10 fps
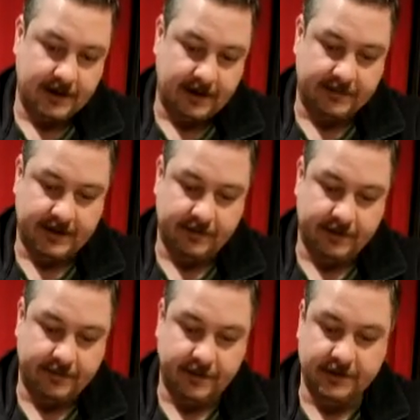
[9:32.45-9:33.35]
I've seen
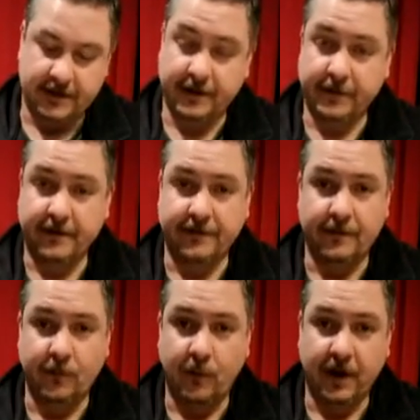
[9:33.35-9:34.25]
reviews anywhere
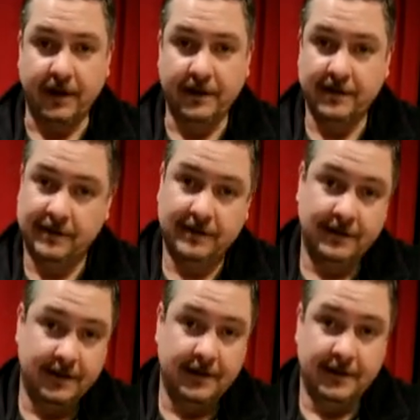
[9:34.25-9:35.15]
from 1
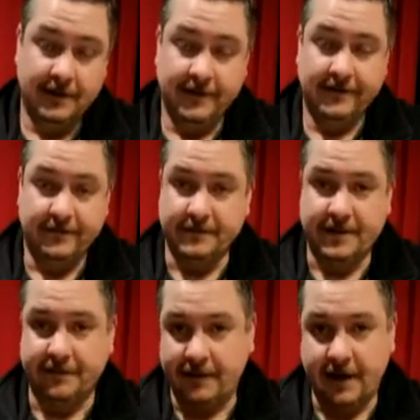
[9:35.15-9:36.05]

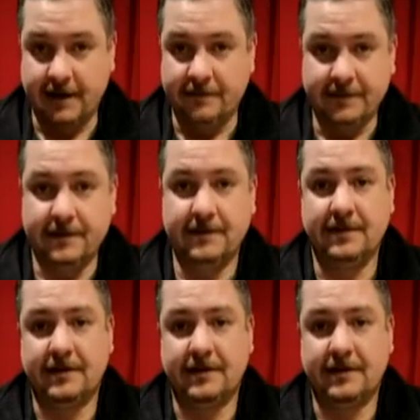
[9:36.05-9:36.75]
to 5.